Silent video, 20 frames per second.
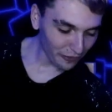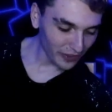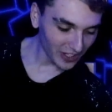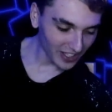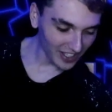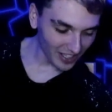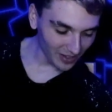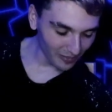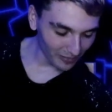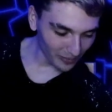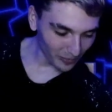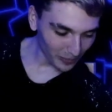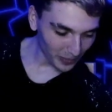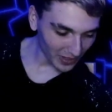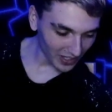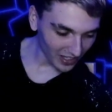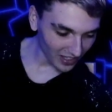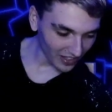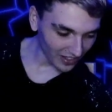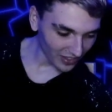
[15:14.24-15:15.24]
I think it would
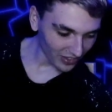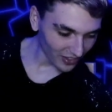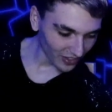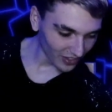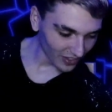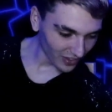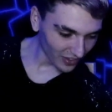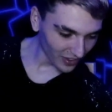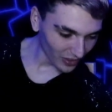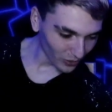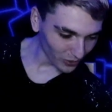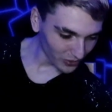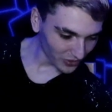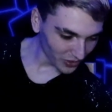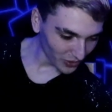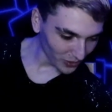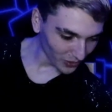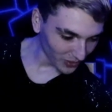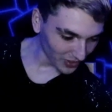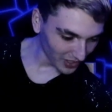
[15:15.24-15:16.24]
be like the old
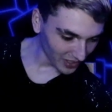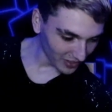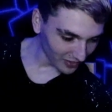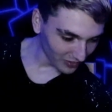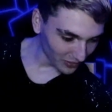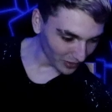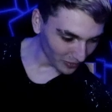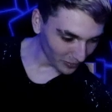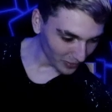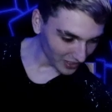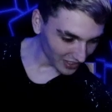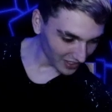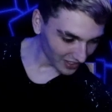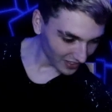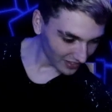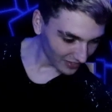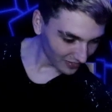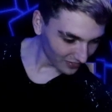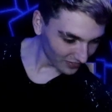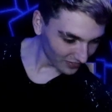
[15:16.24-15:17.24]
dude, he went with it.